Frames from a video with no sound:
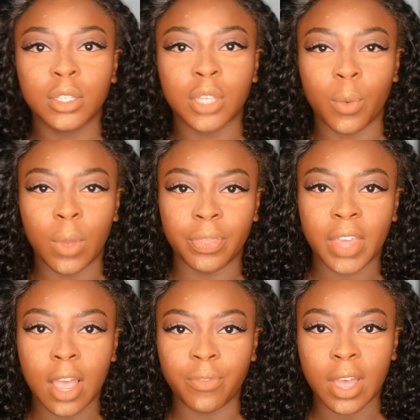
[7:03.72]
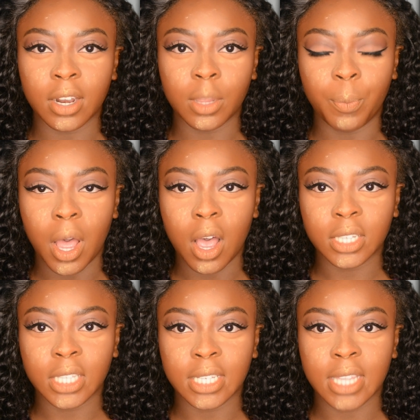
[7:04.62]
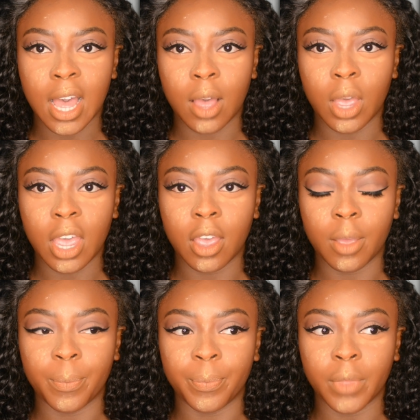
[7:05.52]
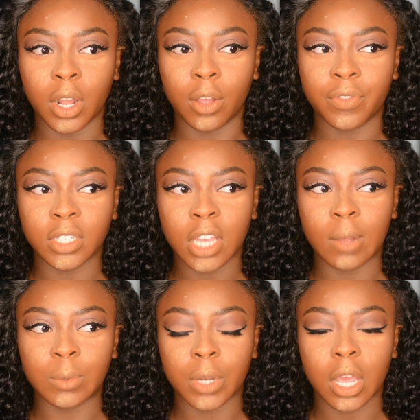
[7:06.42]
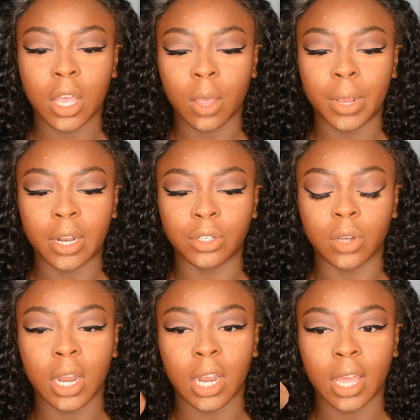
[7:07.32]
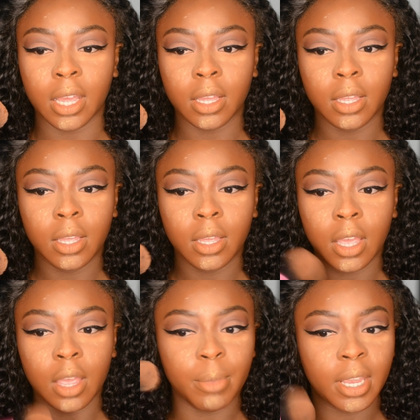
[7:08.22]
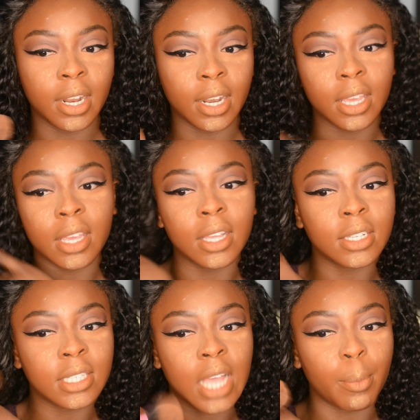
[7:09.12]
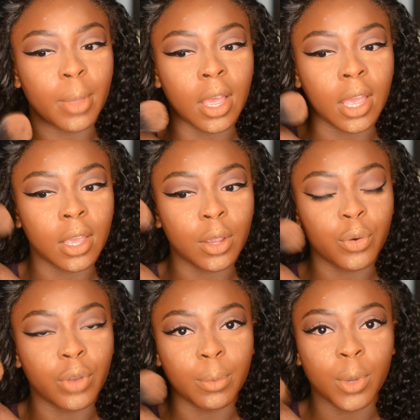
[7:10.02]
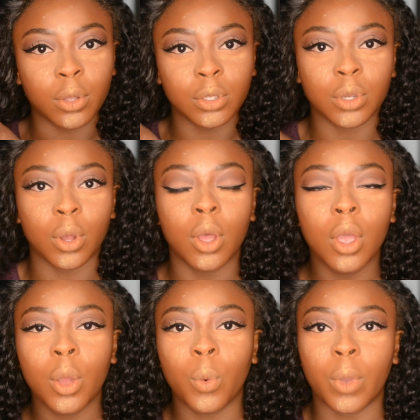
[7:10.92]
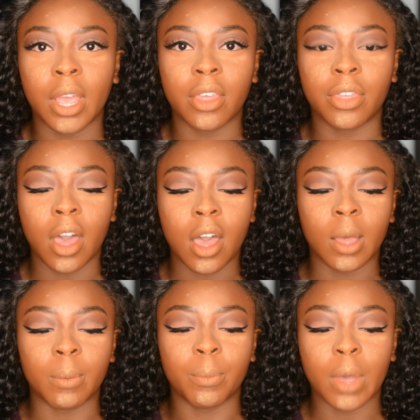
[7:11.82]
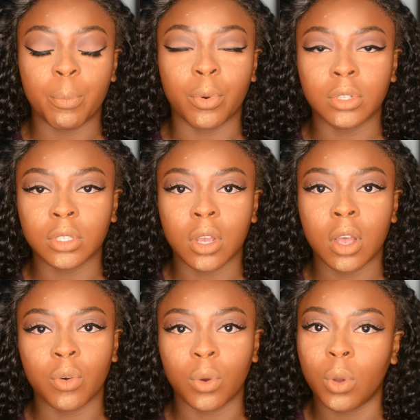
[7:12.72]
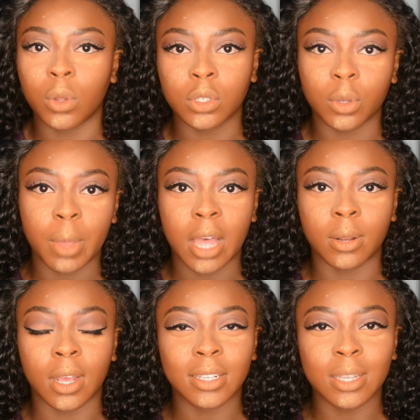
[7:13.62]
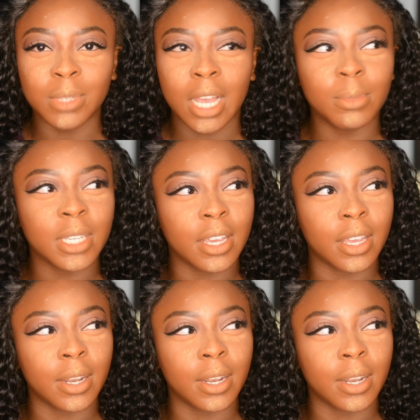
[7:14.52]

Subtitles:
So one thing I found in the past is that a lot of the times when I go in and try and like immediately set my cream contour with bronzer or contour powder, sometimes it